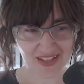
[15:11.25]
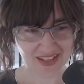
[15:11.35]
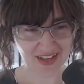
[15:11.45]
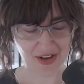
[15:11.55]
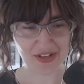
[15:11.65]

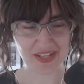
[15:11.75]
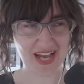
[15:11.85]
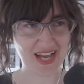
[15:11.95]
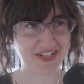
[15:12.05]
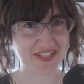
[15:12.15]
Oh
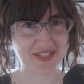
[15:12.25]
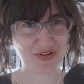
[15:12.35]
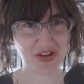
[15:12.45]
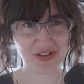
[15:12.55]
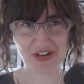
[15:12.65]
yeah, just
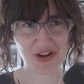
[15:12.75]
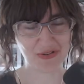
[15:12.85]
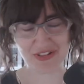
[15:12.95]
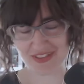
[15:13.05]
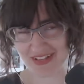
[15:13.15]
you know,
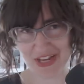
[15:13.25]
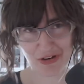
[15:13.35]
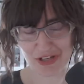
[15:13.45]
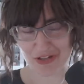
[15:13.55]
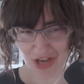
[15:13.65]

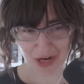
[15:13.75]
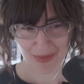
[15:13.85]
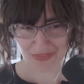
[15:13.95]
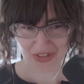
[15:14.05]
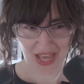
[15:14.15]
hearing you talk
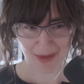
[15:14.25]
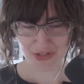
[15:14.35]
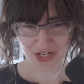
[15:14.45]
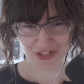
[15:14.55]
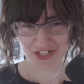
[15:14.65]
about the gap
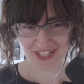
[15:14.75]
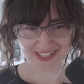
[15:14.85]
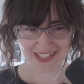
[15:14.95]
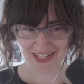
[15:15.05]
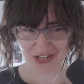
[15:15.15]

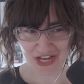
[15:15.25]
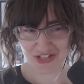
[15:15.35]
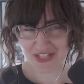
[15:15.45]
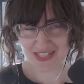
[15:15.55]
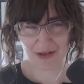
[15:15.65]
junctions, it it
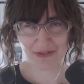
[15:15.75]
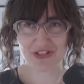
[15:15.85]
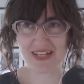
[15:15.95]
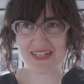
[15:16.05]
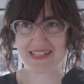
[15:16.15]
just sounds
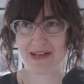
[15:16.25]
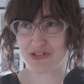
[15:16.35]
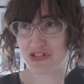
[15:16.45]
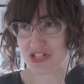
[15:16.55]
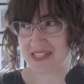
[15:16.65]
it sounds
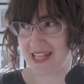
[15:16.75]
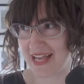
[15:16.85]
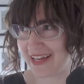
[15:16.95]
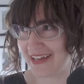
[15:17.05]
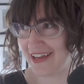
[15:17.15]
just
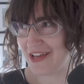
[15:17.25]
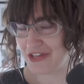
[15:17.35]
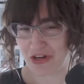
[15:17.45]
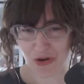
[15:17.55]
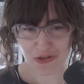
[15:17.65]
like
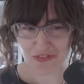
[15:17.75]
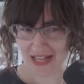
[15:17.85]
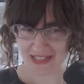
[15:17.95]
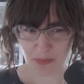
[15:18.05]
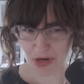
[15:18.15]
you know you've
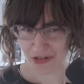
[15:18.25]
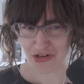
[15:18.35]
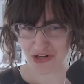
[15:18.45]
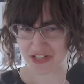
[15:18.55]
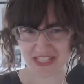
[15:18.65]
got someone under
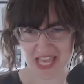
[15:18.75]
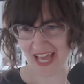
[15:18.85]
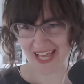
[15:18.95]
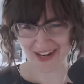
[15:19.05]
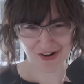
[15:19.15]
your
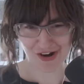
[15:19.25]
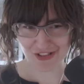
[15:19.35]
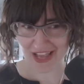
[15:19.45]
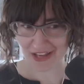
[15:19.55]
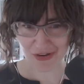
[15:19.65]
skin or
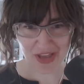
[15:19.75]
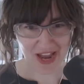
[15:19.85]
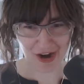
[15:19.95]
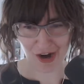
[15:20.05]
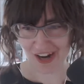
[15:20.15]
like you
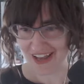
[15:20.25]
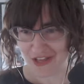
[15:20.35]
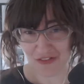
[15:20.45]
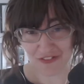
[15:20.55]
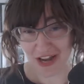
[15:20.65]
care,
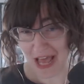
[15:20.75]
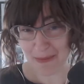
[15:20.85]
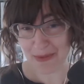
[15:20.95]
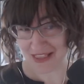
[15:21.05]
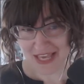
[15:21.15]
you have a lot of
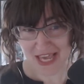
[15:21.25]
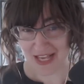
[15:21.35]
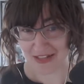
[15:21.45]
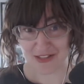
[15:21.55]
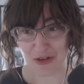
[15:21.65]
empathy,
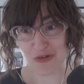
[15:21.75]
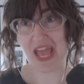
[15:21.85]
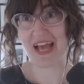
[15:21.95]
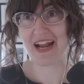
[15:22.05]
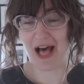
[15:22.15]
and so you
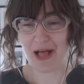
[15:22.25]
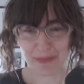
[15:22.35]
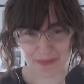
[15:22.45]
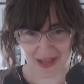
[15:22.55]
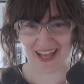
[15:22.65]
can't
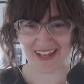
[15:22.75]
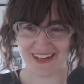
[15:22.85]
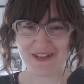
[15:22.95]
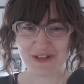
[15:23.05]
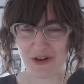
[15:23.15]
help but
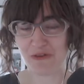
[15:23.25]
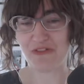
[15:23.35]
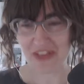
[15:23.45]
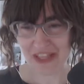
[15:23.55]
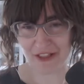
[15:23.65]
you know
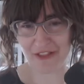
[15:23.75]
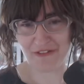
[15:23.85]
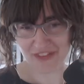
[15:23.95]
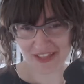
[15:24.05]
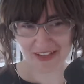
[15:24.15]
feel the
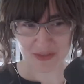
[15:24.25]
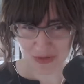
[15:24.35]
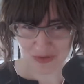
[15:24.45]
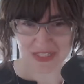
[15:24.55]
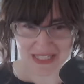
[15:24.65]
feelings when
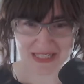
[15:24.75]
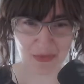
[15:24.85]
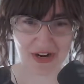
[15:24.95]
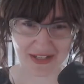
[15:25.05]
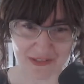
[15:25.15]
you see
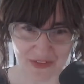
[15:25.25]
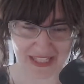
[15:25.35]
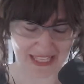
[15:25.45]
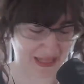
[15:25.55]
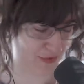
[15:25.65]
someone else
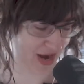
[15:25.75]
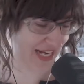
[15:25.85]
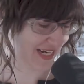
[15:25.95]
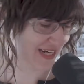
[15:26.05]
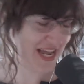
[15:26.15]
feeling them, right?
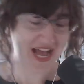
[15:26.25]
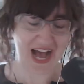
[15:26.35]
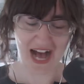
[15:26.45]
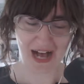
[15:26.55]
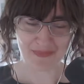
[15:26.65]
And
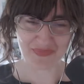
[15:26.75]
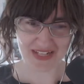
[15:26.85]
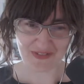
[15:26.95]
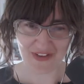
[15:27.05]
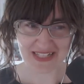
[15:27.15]
um,
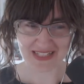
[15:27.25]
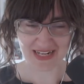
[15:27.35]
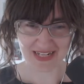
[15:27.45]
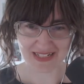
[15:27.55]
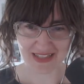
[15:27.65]
it's
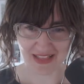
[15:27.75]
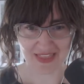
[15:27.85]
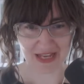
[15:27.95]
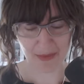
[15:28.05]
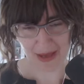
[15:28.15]
fascinating to then
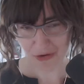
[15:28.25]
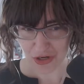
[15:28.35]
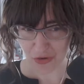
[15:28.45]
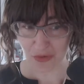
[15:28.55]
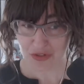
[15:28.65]
think about, you
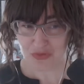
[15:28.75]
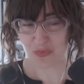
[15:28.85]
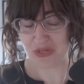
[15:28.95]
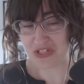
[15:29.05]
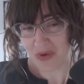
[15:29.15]
know, well, you,
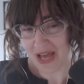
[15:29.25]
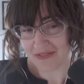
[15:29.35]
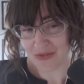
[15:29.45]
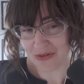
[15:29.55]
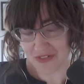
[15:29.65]
we do have
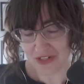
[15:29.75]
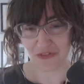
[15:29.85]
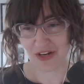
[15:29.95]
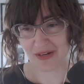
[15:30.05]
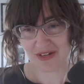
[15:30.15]
sort of
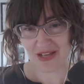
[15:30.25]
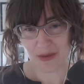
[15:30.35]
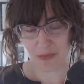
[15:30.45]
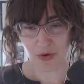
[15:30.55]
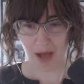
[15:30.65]
different
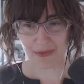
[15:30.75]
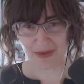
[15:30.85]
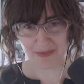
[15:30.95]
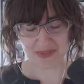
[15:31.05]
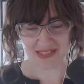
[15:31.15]

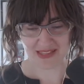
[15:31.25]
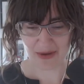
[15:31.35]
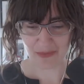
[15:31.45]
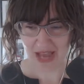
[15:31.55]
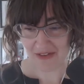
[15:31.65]
problems
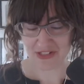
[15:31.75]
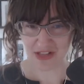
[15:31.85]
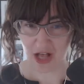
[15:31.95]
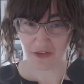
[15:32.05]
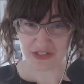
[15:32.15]
that we have to
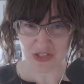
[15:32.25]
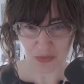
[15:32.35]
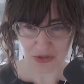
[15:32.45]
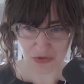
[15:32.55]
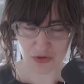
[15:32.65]
solve as
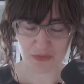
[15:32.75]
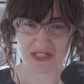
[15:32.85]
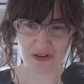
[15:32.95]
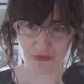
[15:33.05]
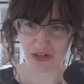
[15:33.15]
human groups and
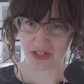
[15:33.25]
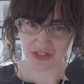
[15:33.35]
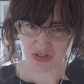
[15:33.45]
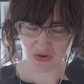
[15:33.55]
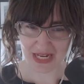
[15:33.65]
different
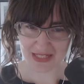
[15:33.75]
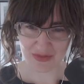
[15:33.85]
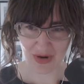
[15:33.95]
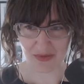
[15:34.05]
constraints, right?